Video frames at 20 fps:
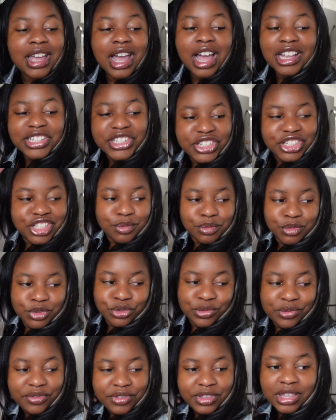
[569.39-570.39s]
I just
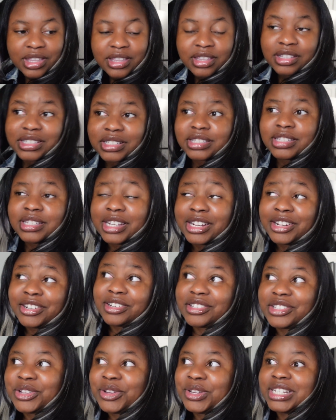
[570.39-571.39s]
moved to
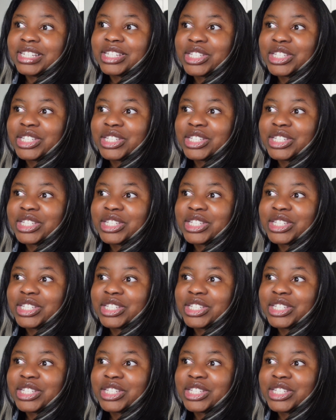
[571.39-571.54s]
Arizona